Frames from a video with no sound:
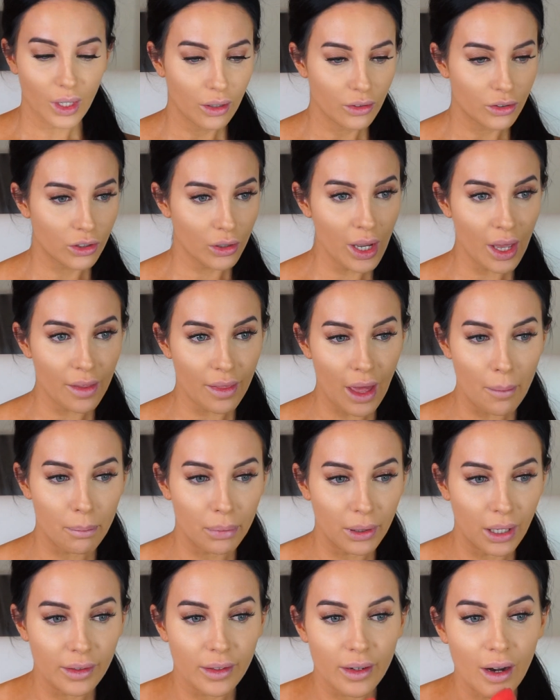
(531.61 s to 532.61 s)
So yeah, that
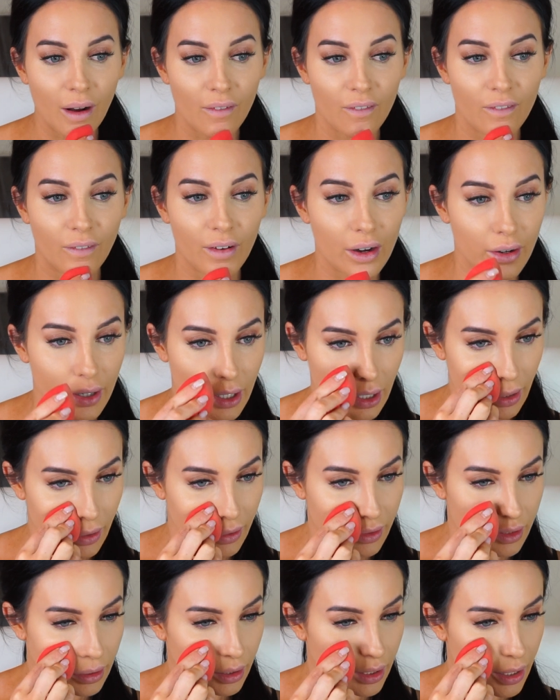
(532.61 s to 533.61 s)
blended out very
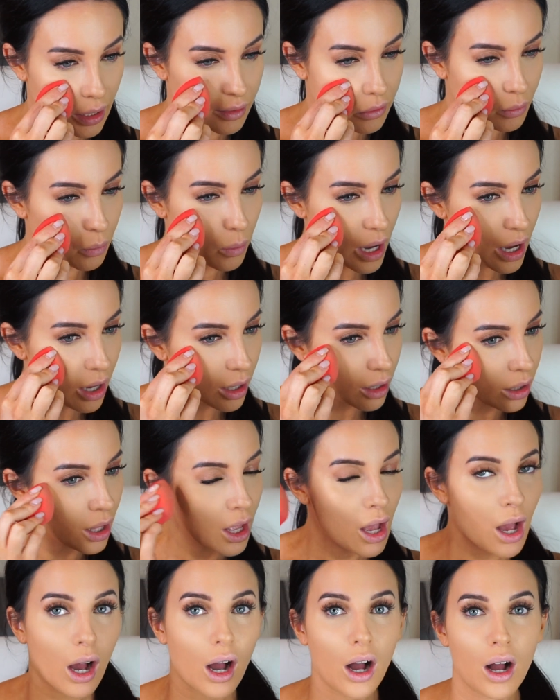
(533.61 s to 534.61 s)
easily as
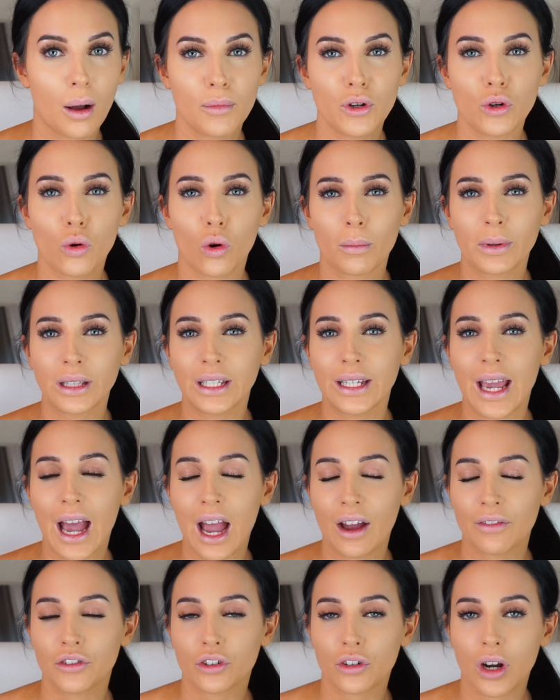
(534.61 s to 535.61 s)
well. Normally
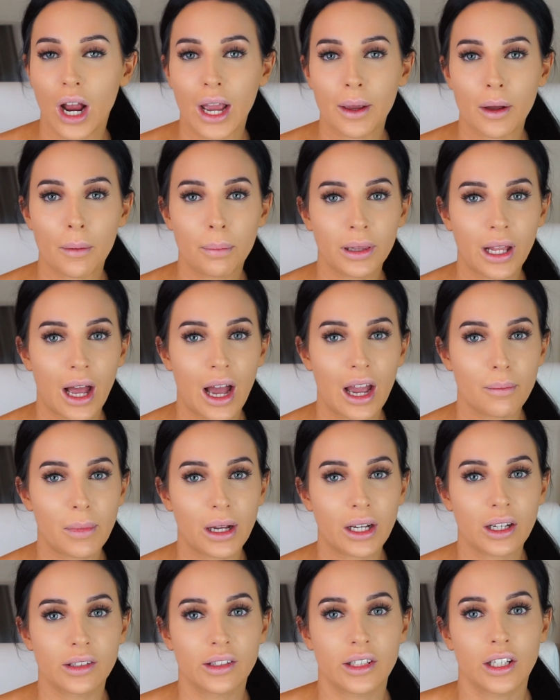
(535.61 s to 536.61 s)
after I apply
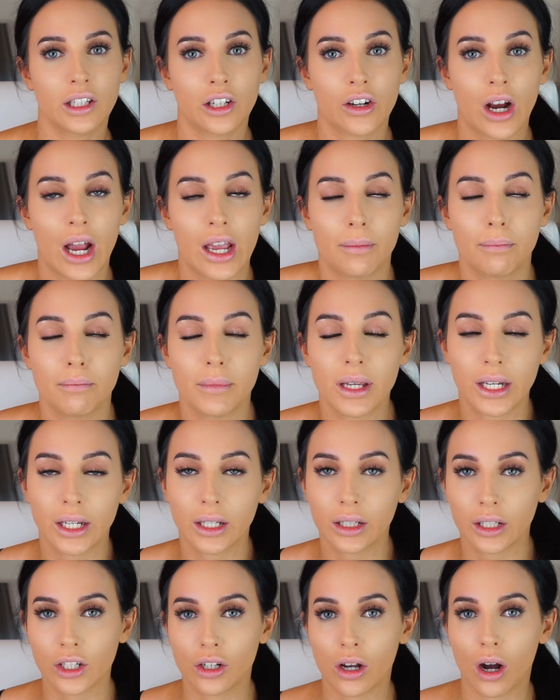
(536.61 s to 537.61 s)
my concealer, I
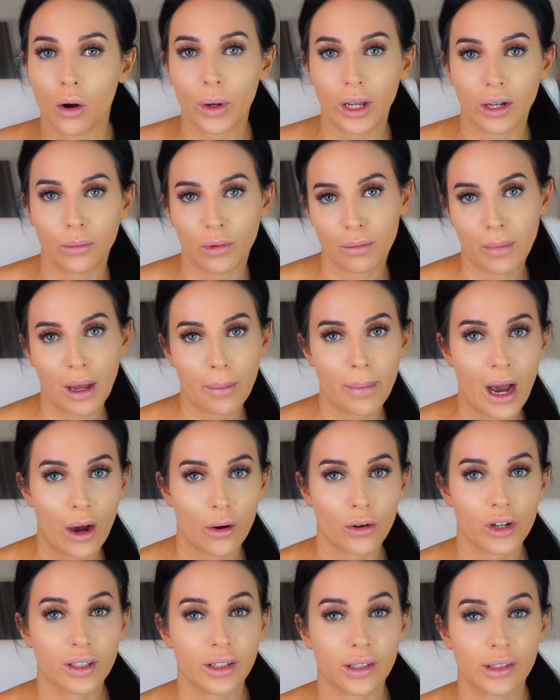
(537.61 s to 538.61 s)
immediately go in with my
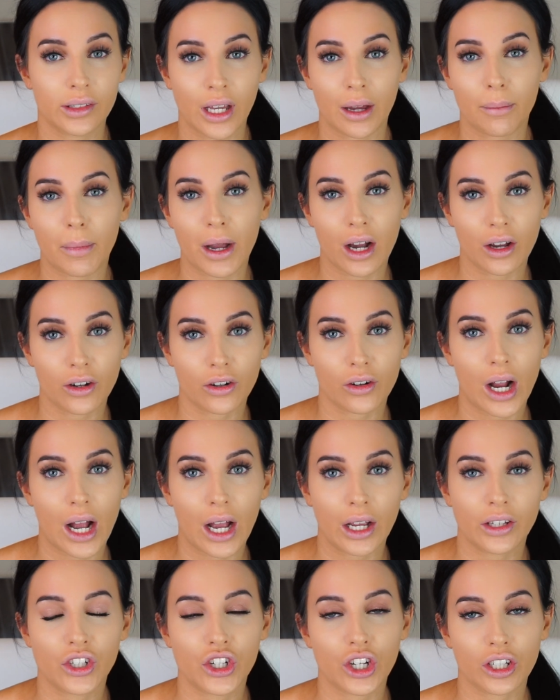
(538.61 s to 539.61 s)
powder to set my under
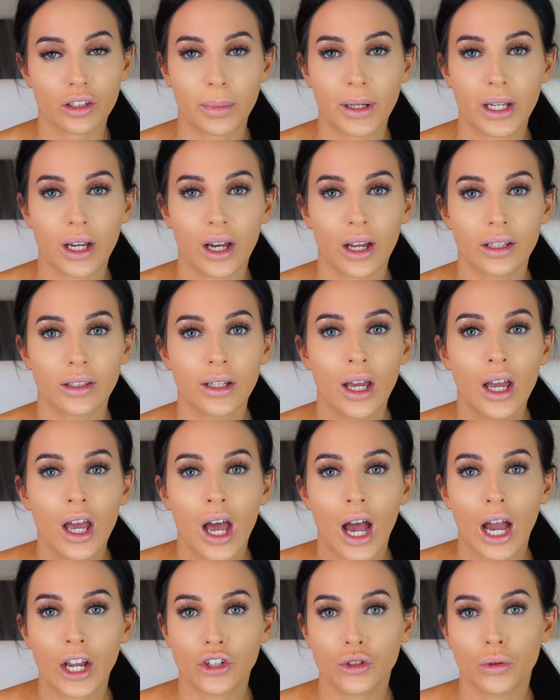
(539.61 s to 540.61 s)
eyes just because
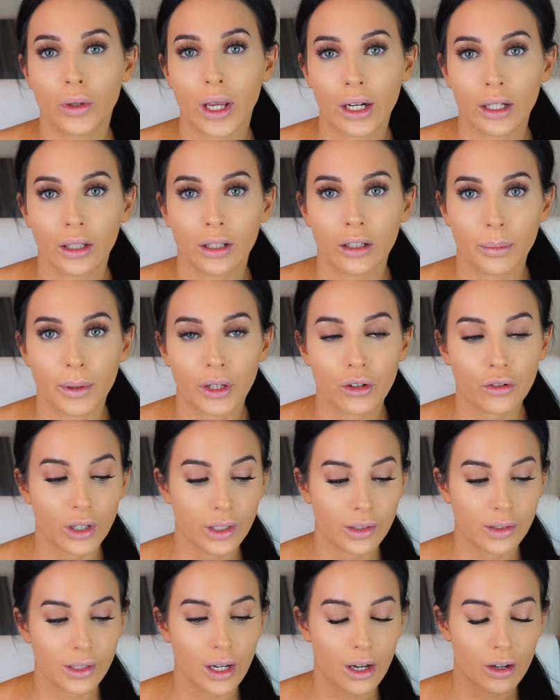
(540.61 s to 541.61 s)
I do get a little bit
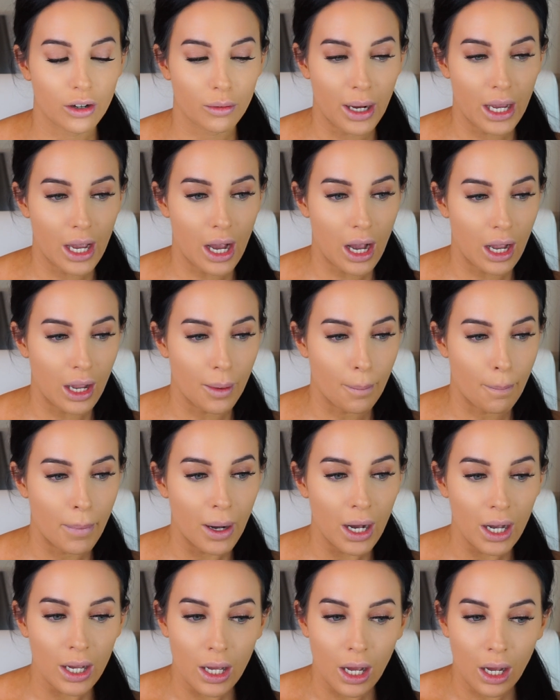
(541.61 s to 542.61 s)
creasy under my eye,
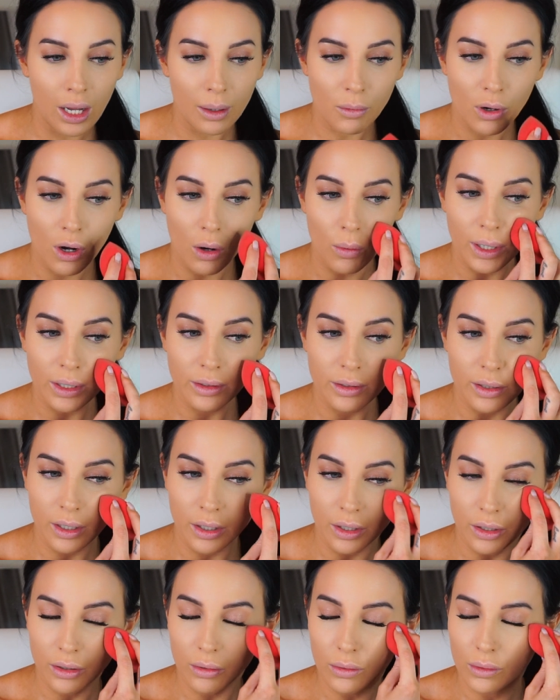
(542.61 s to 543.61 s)
but I'm going to
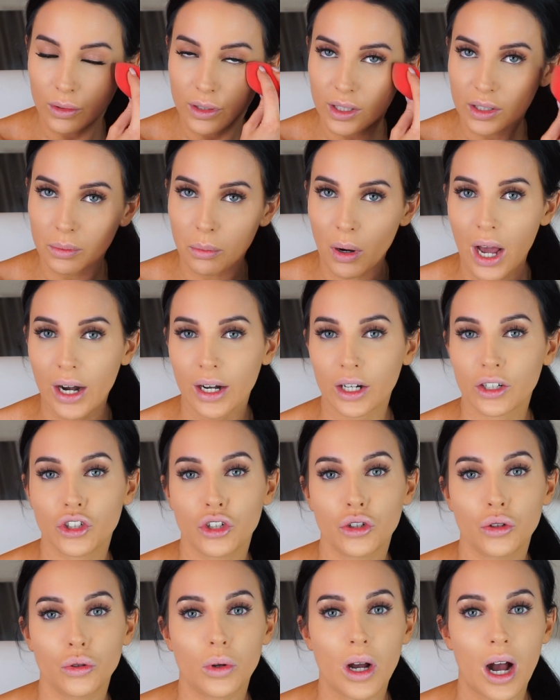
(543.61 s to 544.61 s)
use this product to